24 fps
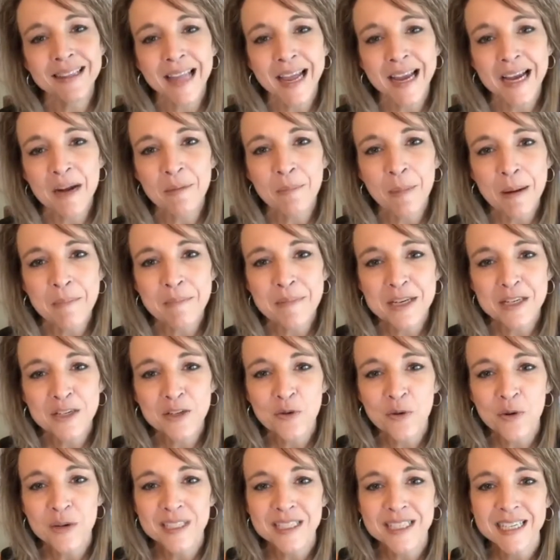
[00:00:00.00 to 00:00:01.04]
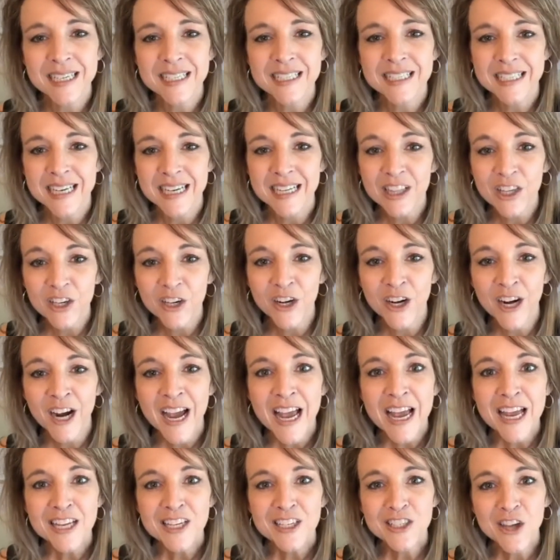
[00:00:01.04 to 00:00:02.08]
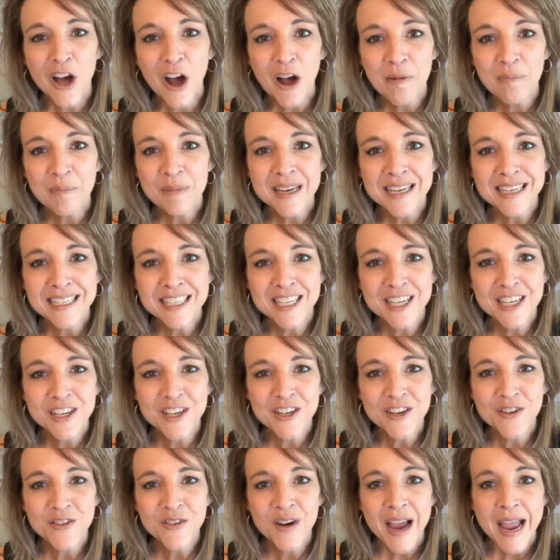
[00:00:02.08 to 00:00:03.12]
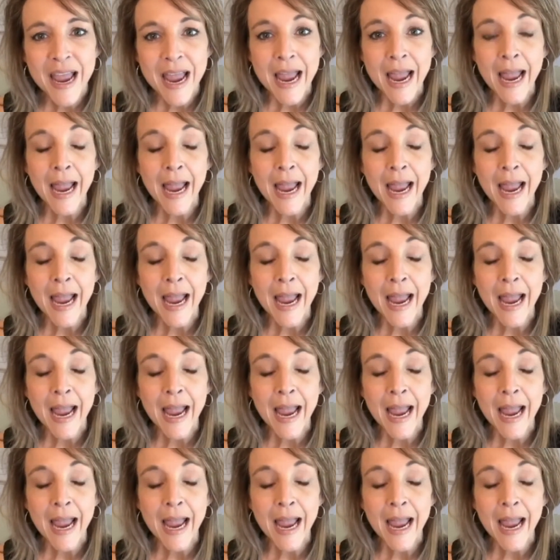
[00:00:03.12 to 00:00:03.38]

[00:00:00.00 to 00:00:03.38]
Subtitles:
like my mentor Zig Ziglar taught me to do.